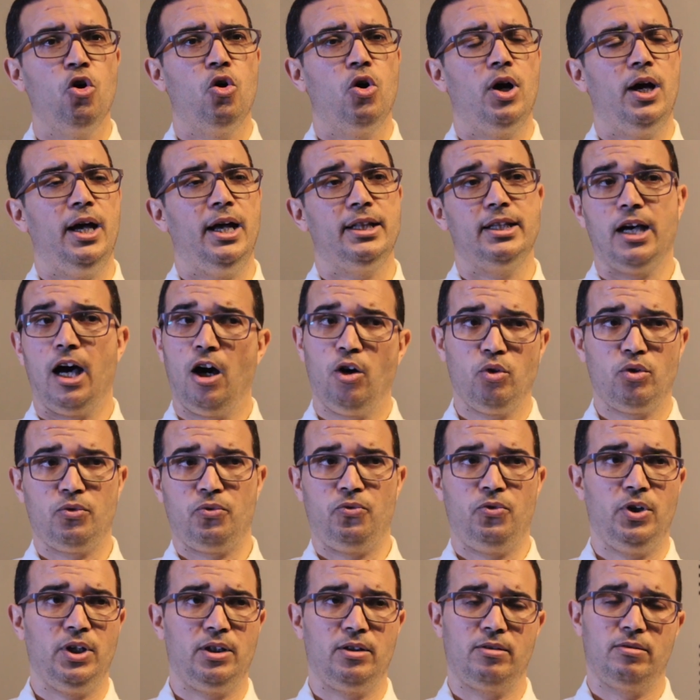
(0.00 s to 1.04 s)
And
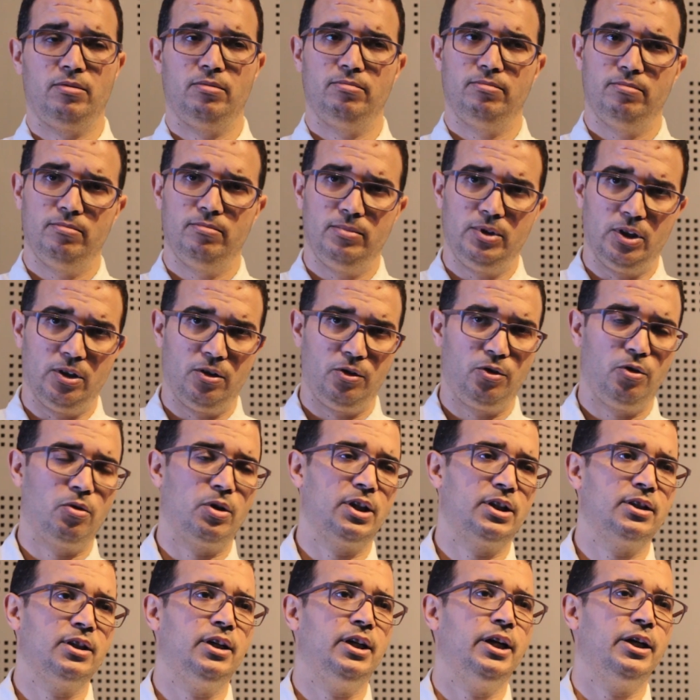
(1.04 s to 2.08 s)
outfit, your
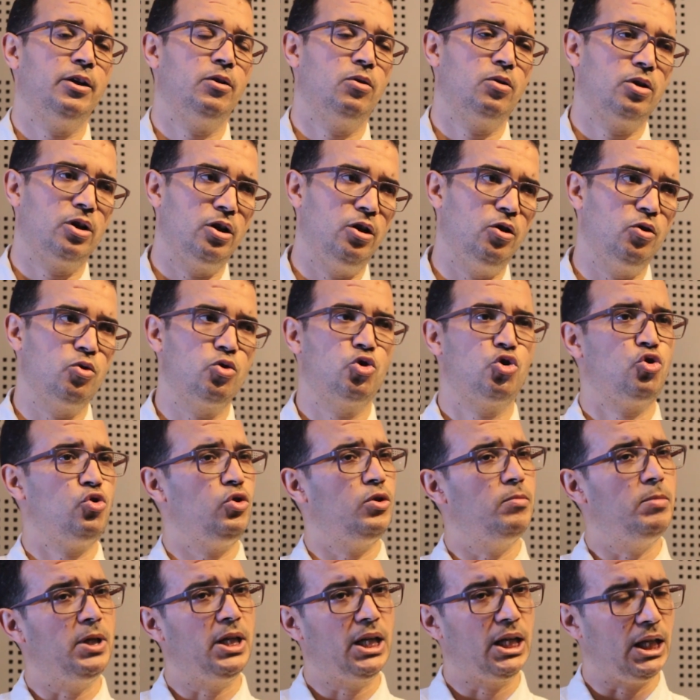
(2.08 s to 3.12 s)
attire or clothes
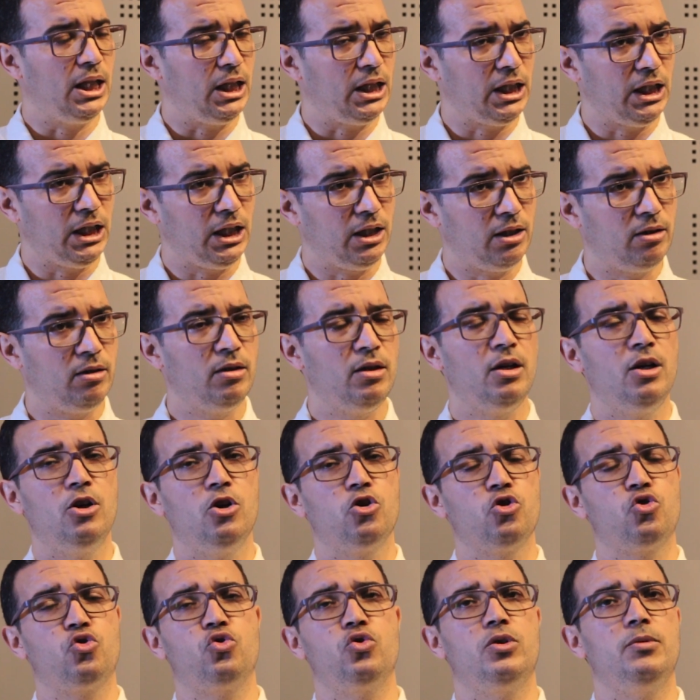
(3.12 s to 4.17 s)
should be clean,
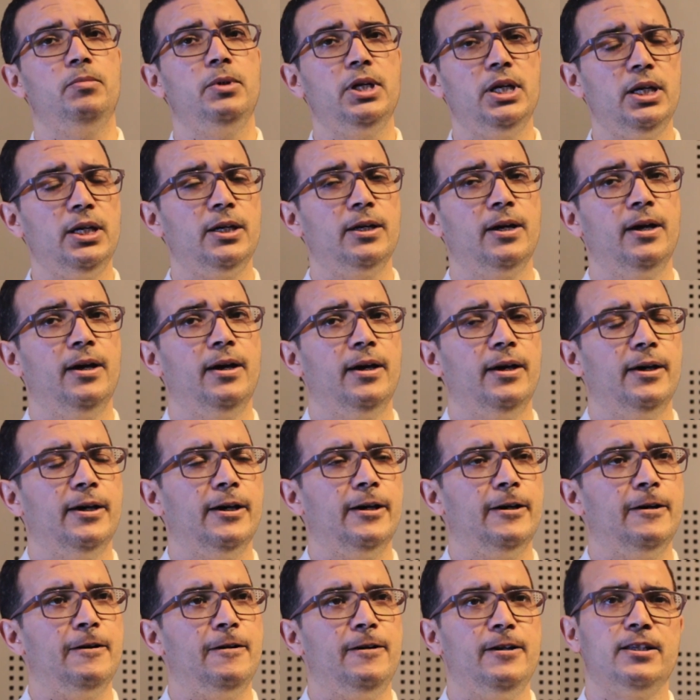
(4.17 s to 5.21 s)
should be,
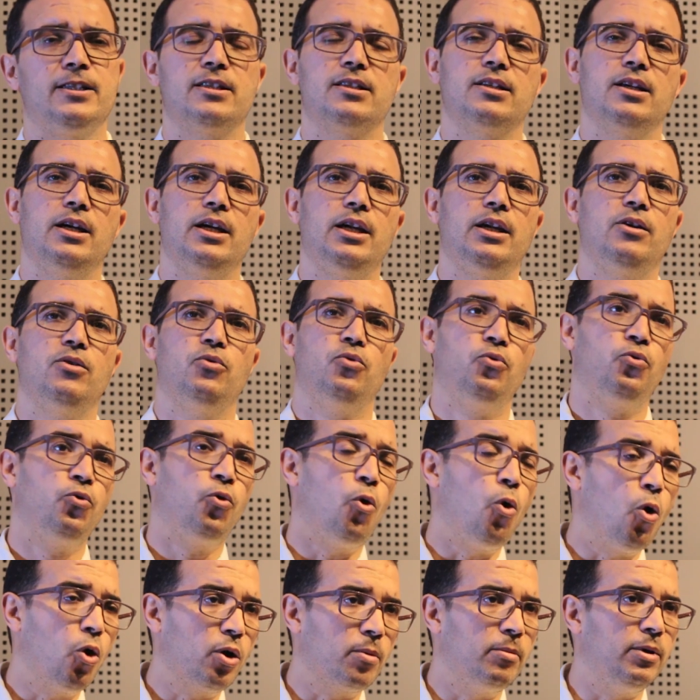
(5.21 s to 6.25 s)
let's say,
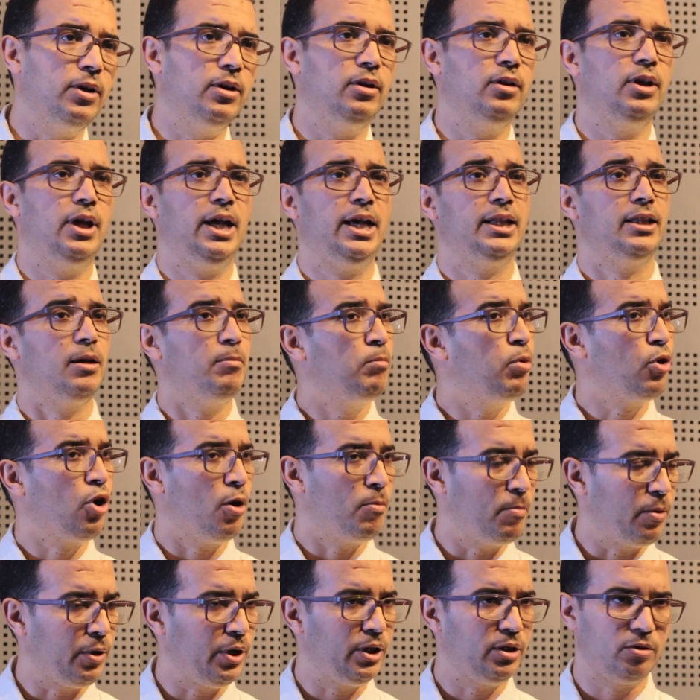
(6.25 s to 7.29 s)
formal and
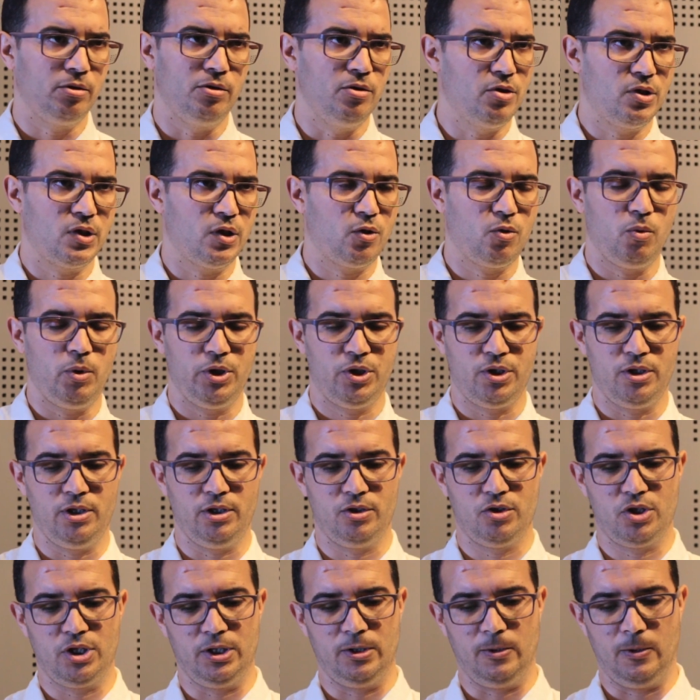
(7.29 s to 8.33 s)
appropriate to the situation in
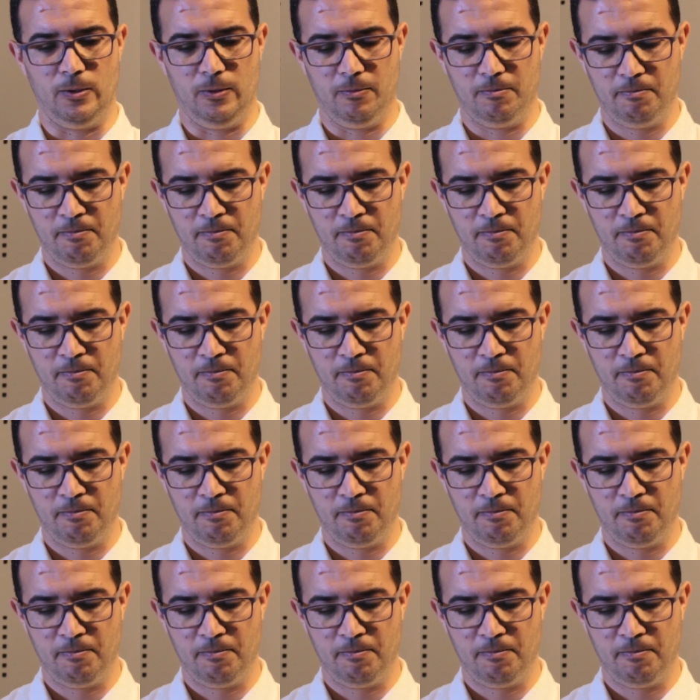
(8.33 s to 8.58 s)
general.